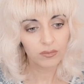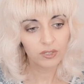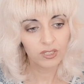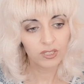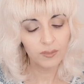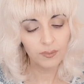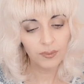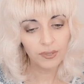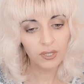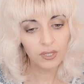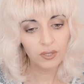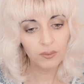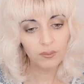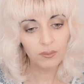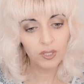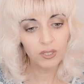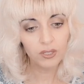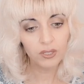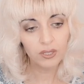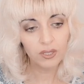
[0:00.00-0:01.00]
typical
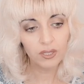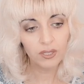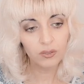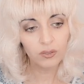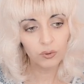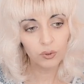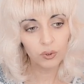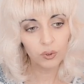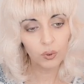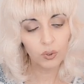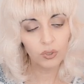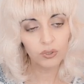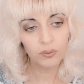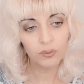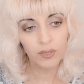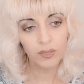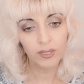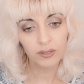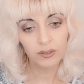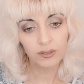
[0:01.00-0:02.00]
built-in or not,
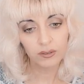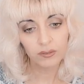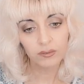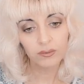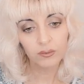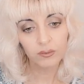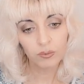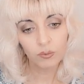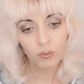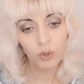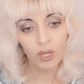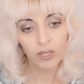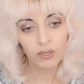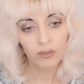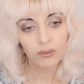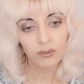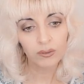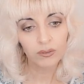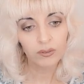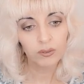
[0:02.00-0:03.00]
but well,